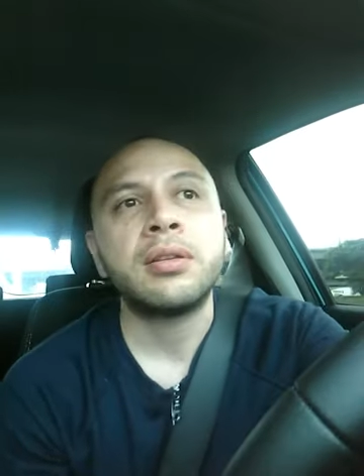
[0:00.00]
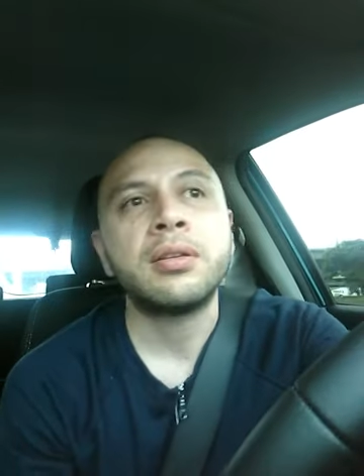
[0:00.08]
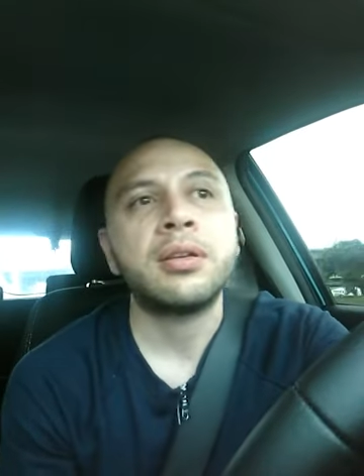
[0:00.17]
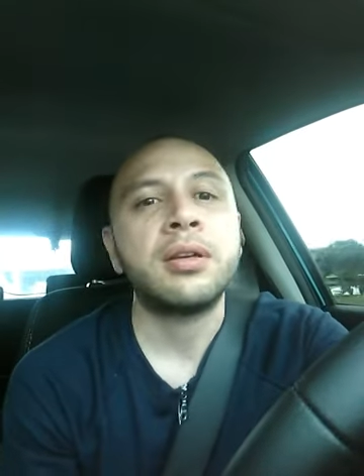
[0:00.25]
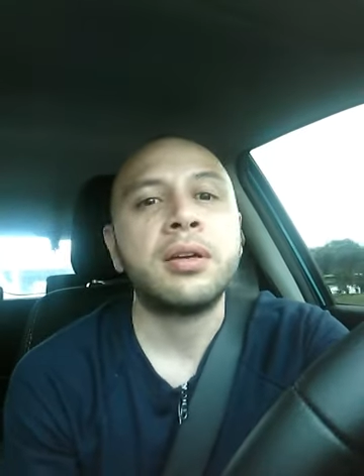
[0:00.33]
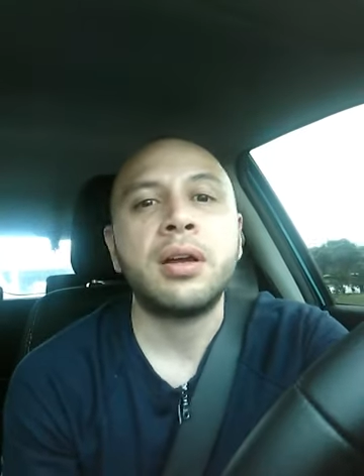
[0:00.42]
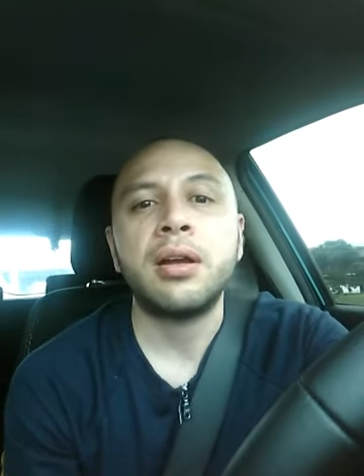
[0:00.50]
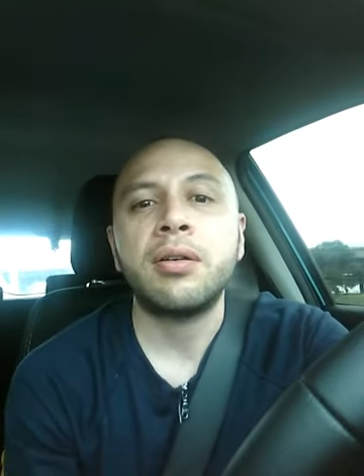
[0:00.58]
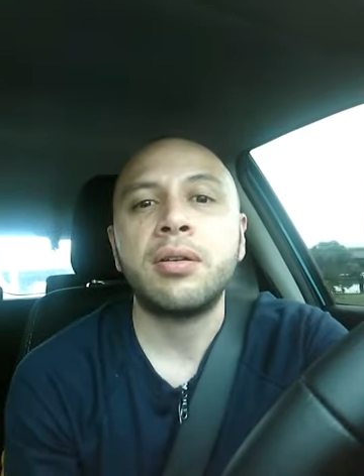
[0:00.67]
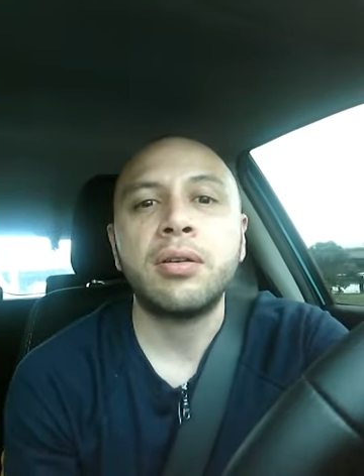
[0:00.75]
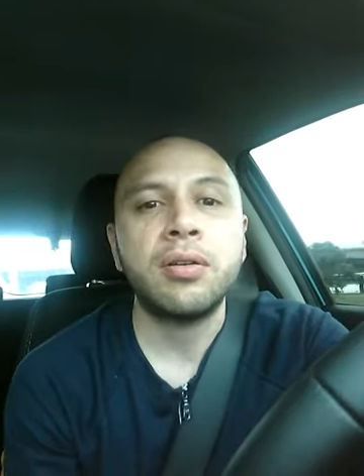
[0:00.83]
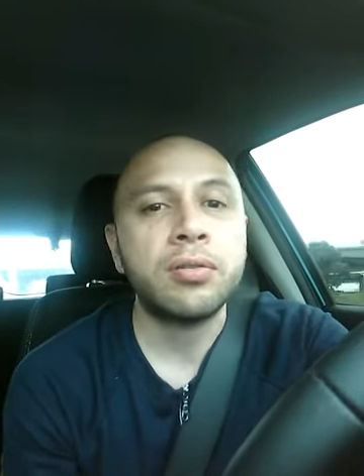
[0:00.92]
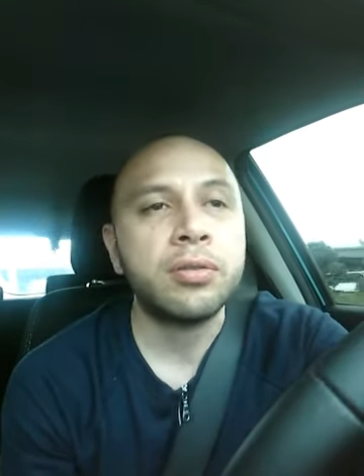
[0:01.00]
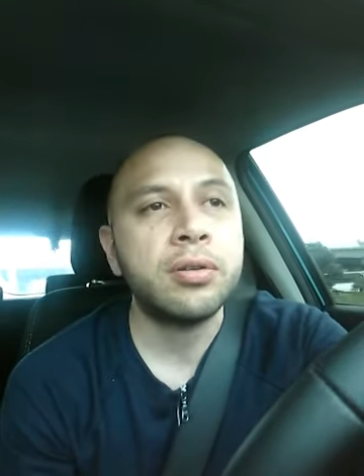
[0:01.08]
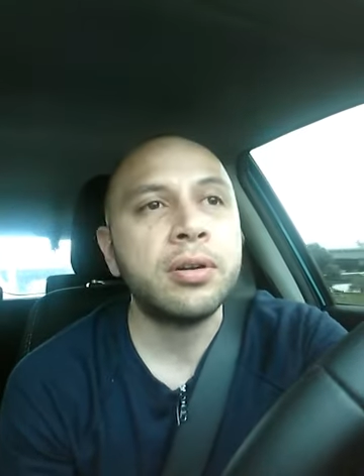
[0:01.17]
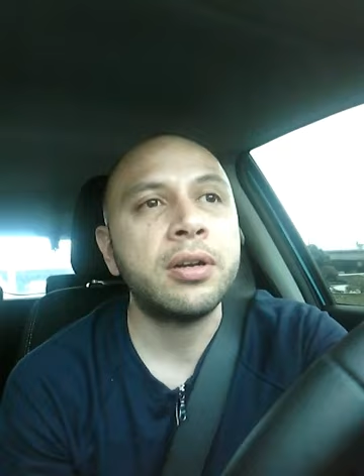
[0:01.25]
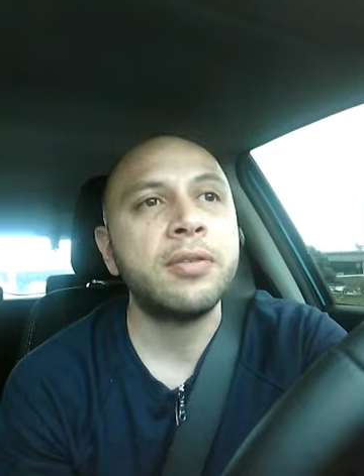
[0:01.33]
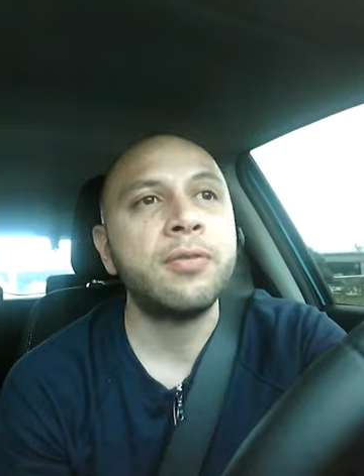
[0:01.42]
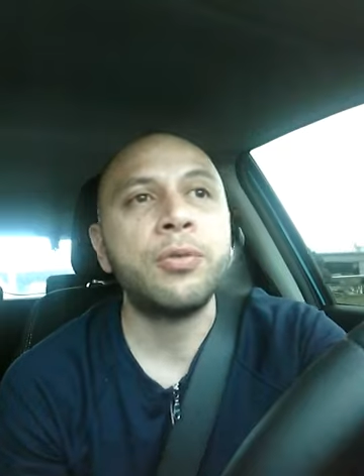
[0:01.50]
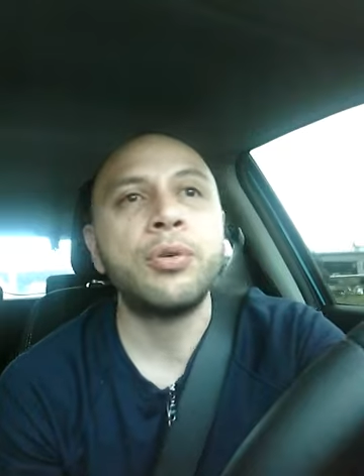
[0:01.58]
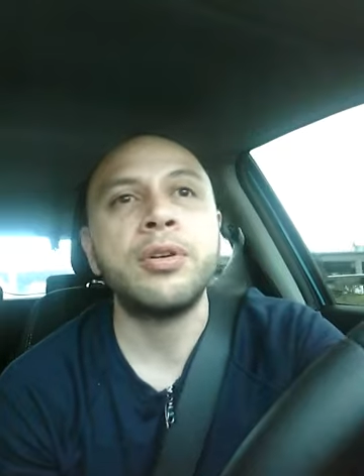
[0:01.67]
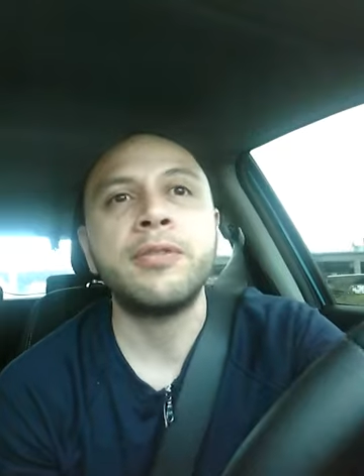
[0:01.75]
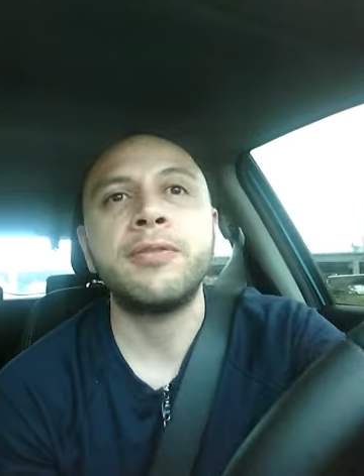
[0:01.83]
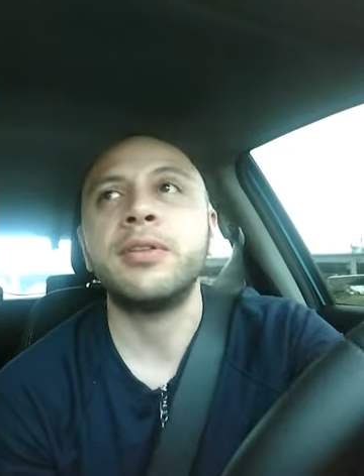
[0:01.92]
I don't know, 30,
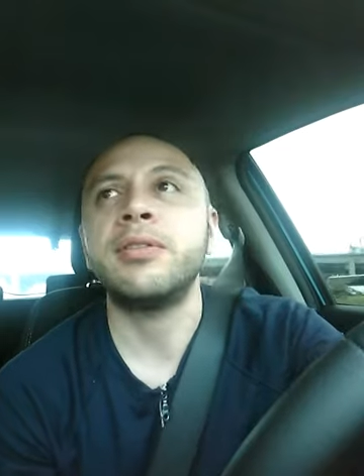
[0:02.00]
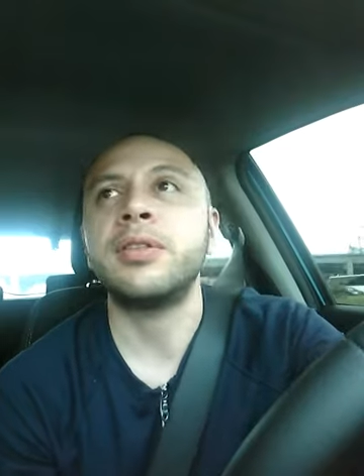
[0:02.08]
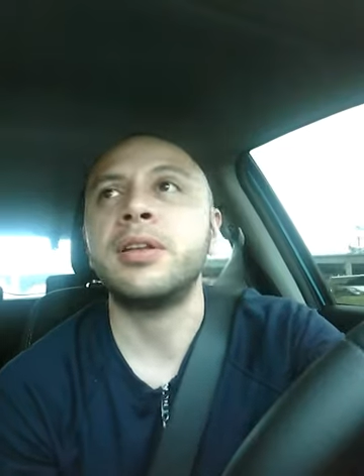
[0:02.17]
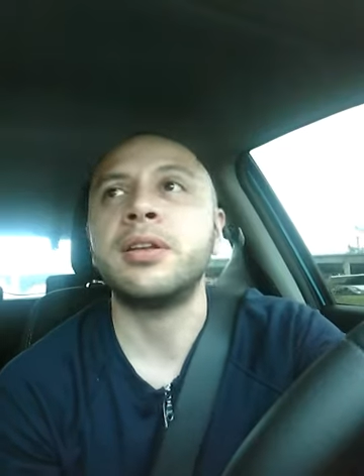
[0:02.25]
40, 50,